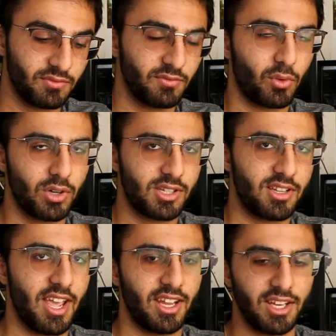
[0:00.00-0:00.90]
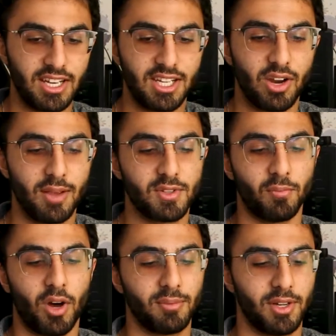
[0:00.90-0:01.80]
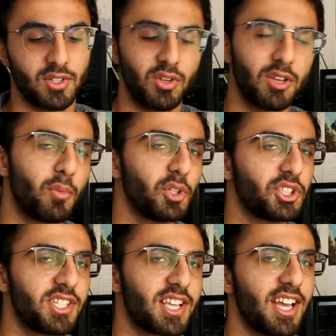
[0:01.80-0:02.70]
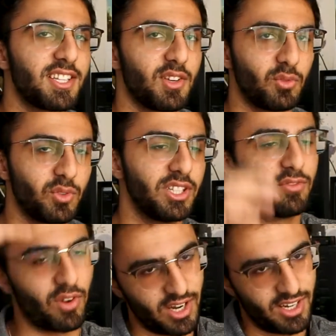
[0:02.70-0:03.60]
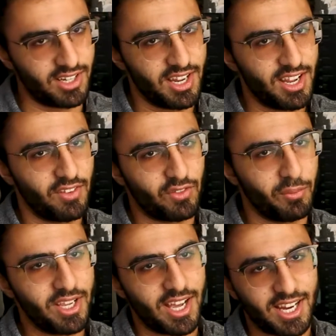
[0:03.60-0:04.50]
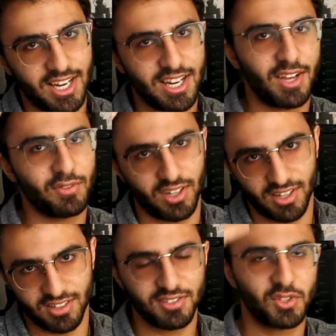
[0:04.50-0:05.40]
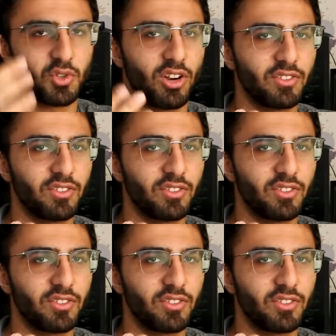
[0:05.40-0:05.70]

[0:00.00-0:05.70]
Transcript: force and 90 grams of bottom out. So you can push these guys really far. And for me, I kind of have strong